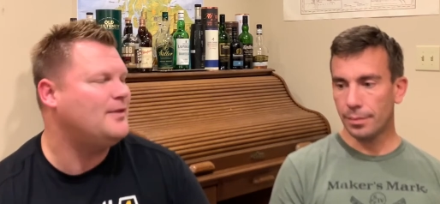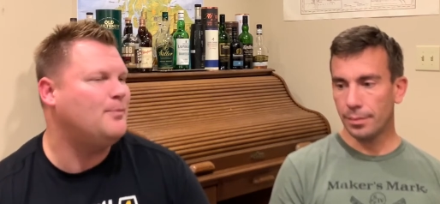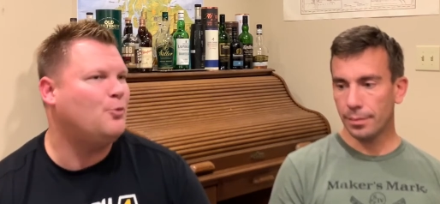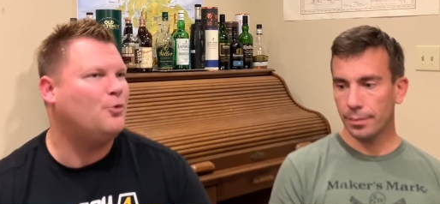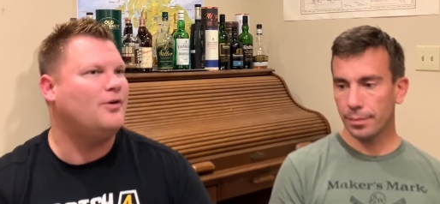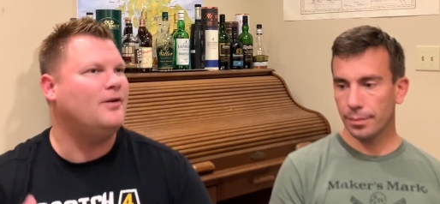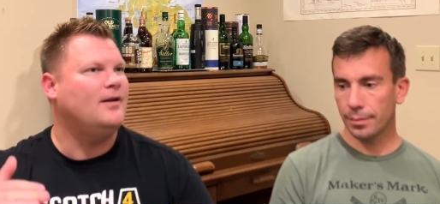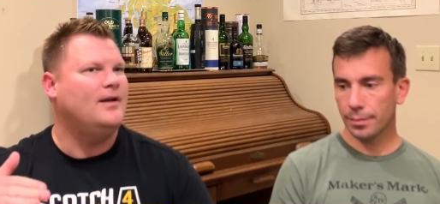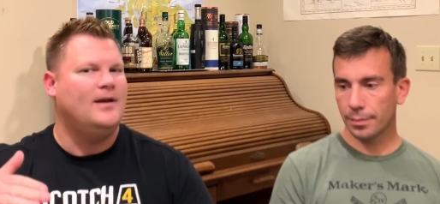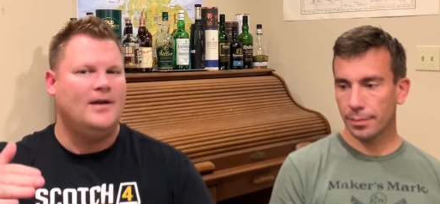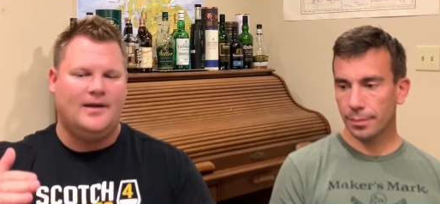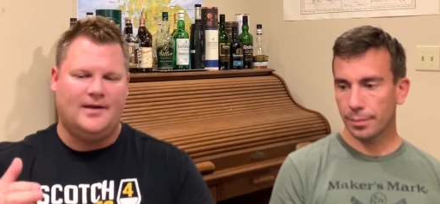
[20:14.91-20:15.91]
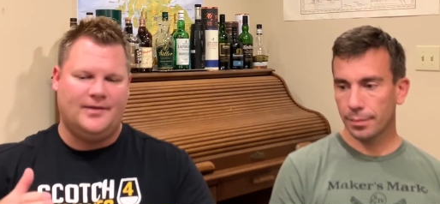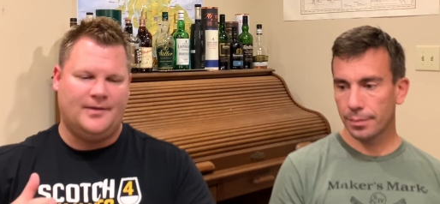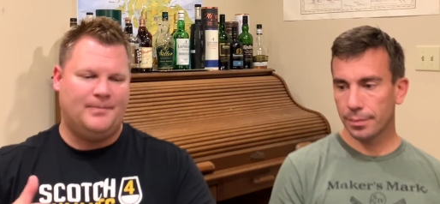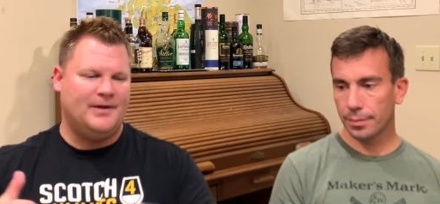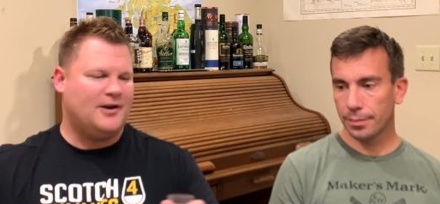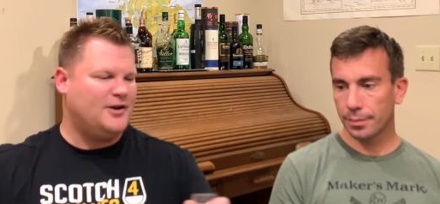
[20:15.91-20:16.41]
Speaker 1: And the more,
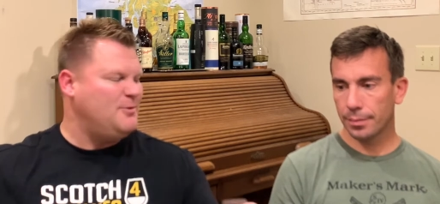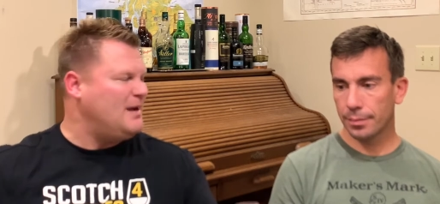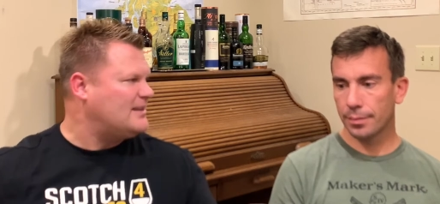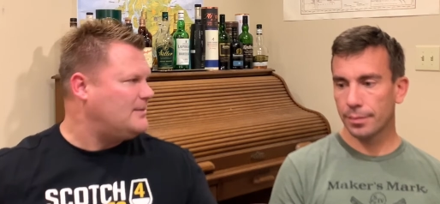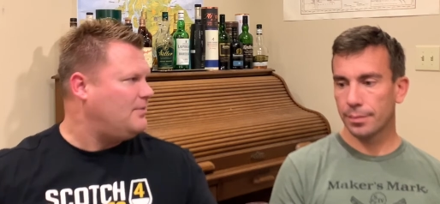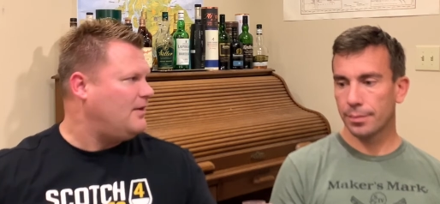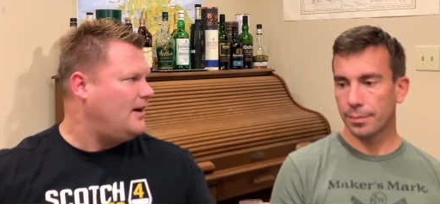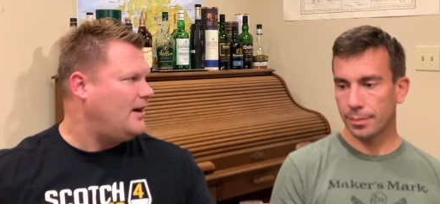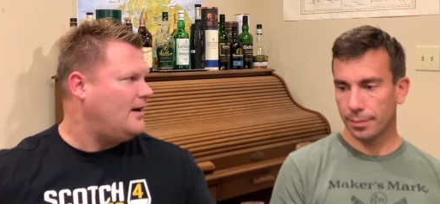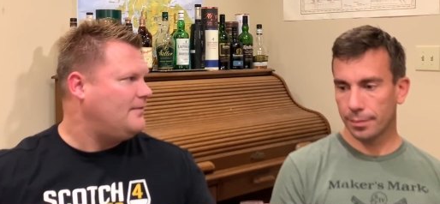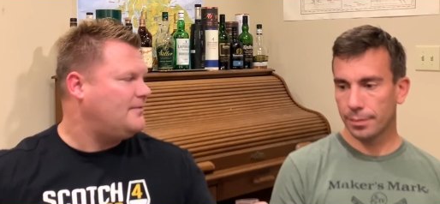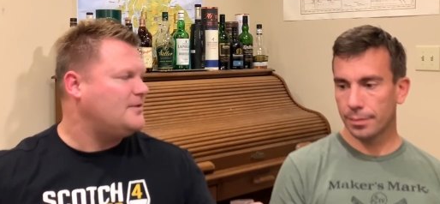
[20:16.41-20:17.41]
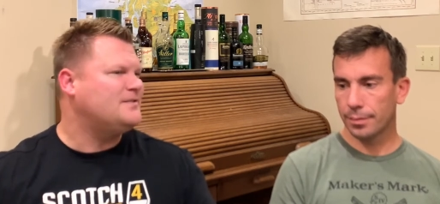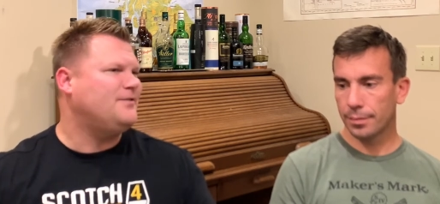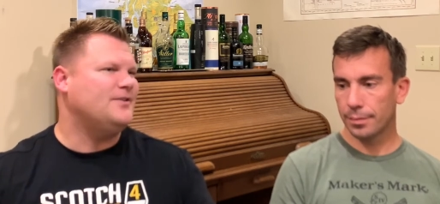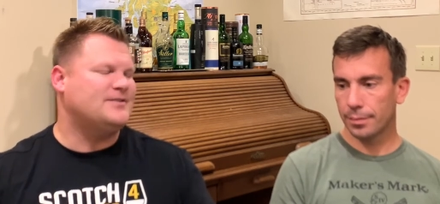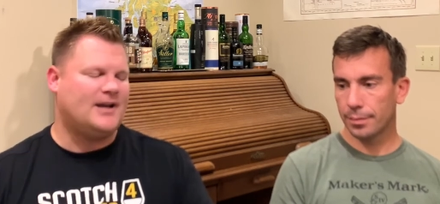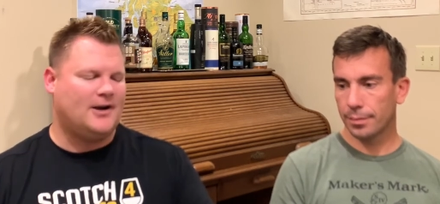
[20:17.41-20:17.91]
the bigger you make the playoff, first
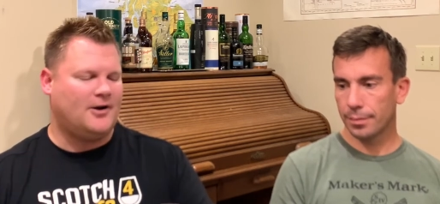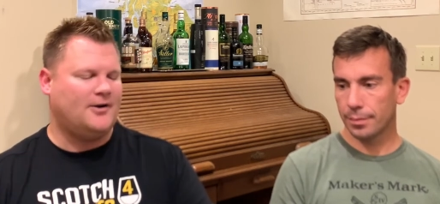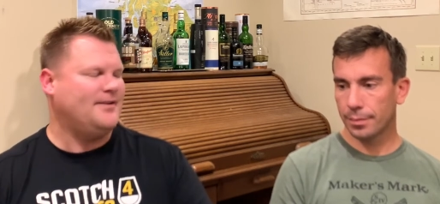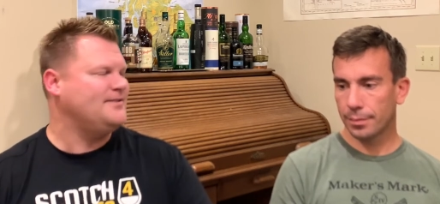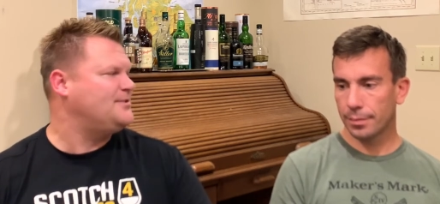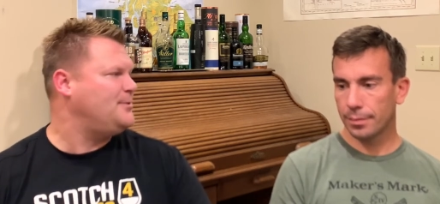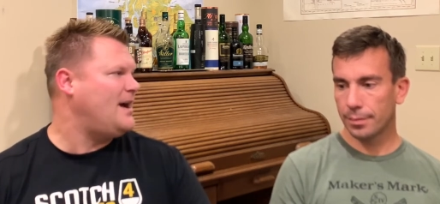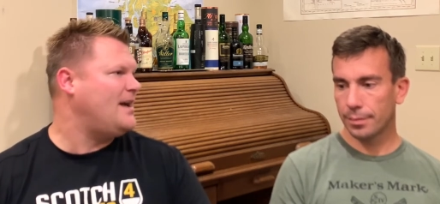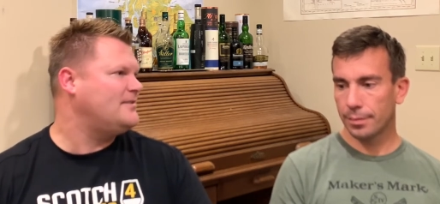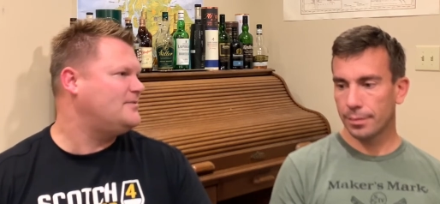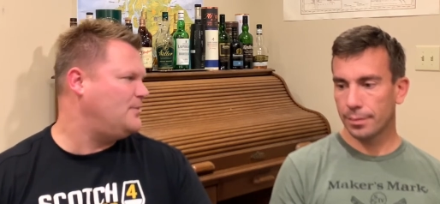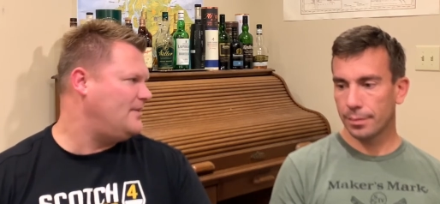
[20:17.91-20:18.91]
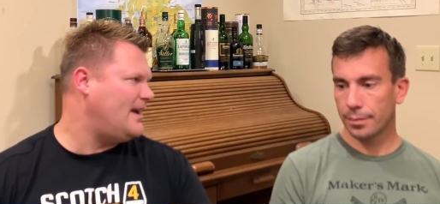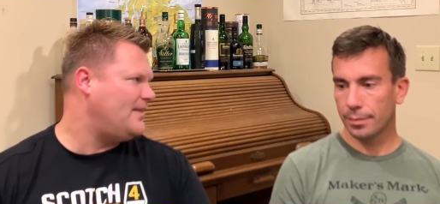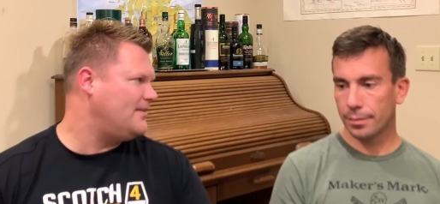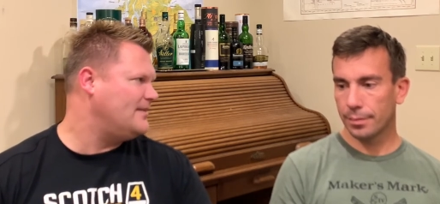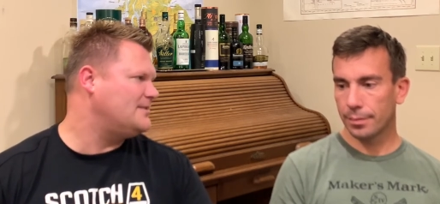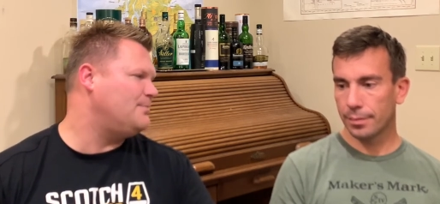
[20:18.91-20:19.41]
of all, it's kind of hard on student
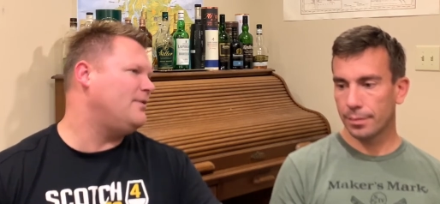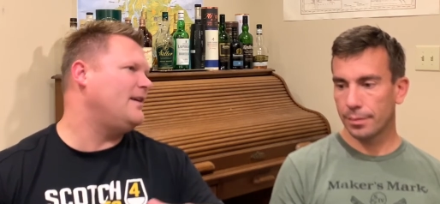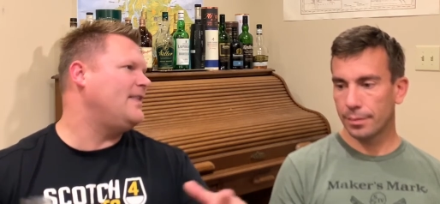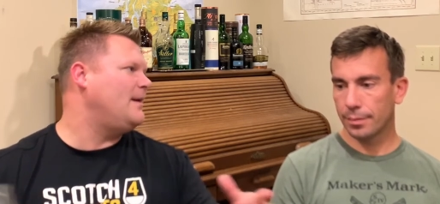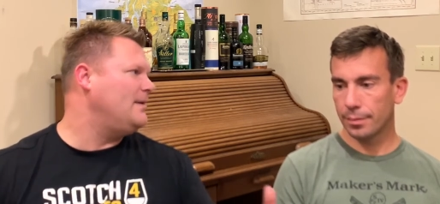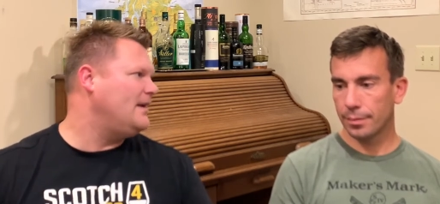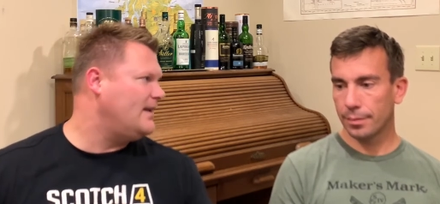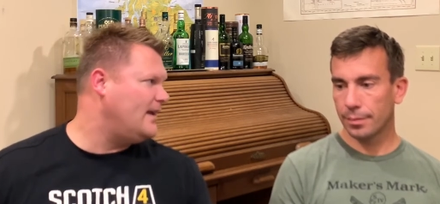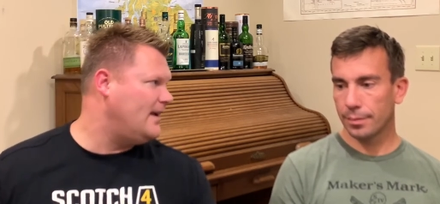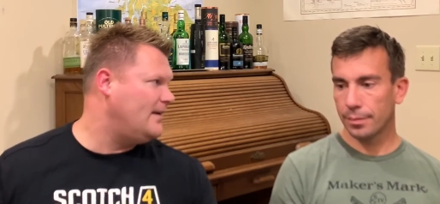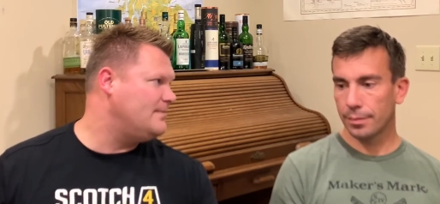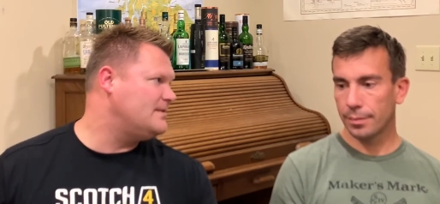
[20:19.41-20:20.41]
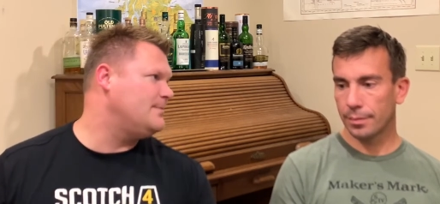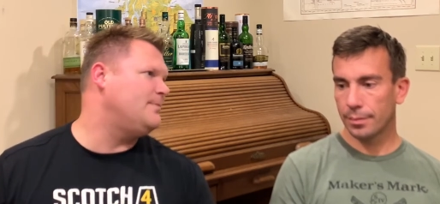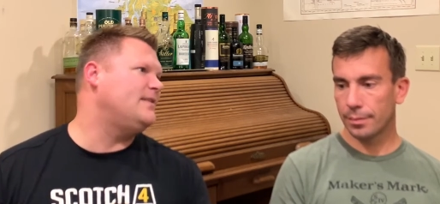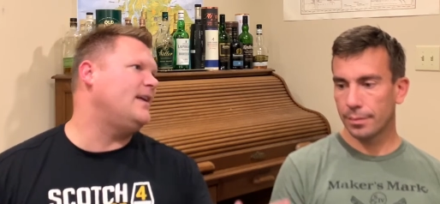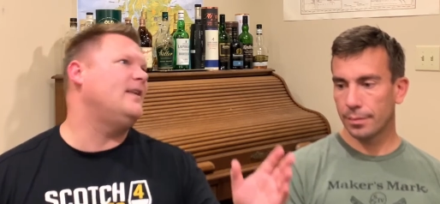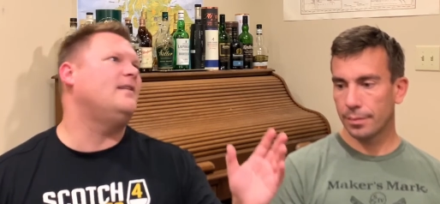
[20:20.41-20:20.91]
athletes to play that many games.
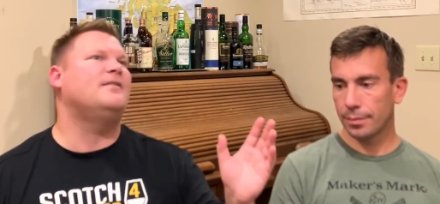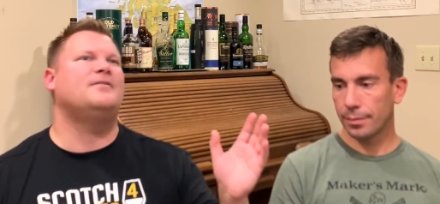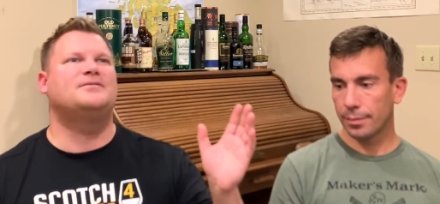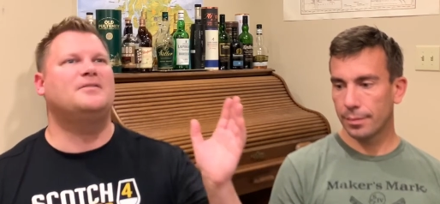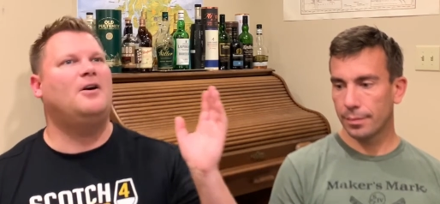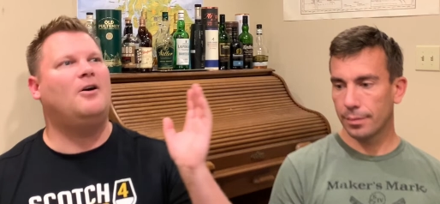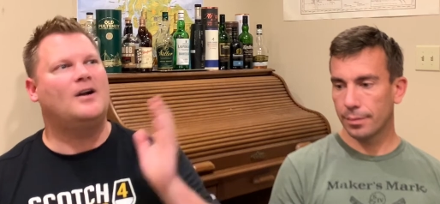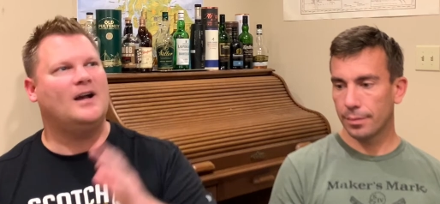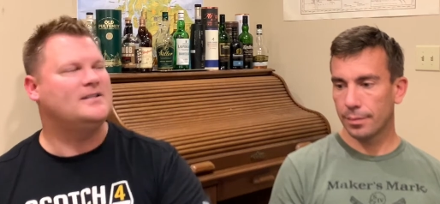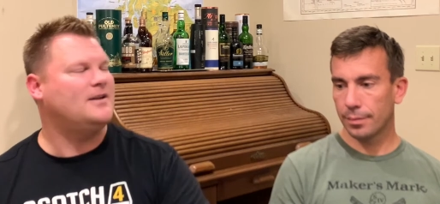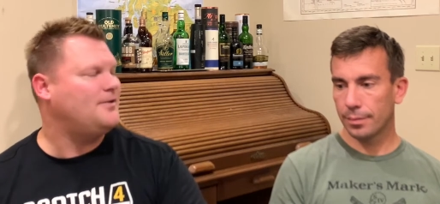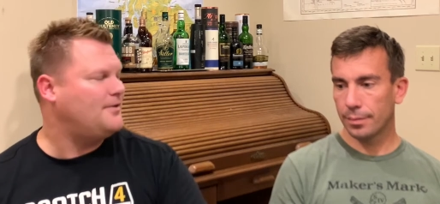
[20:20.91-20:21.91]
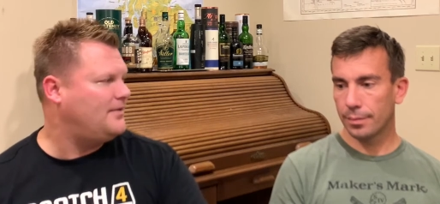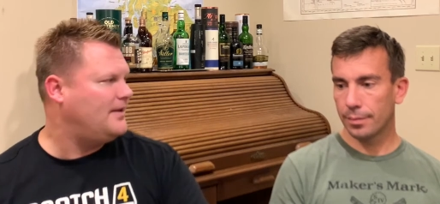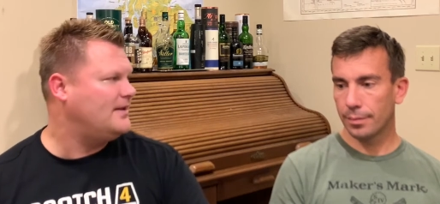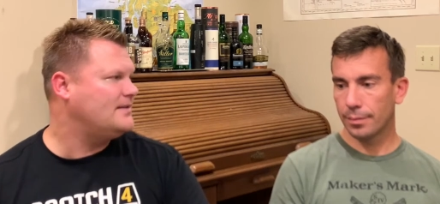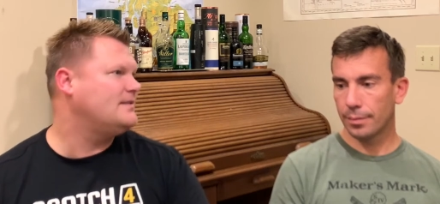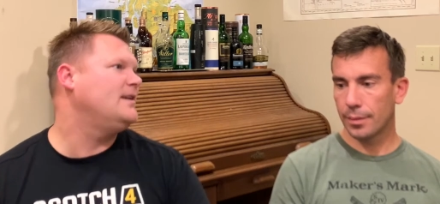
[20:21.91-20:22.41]
But then there's all kinds of other
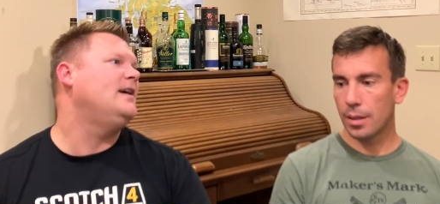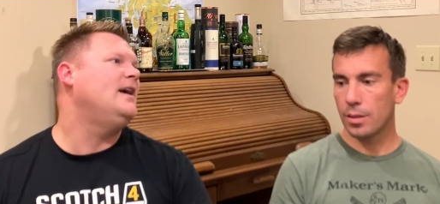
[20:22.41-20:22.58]
things.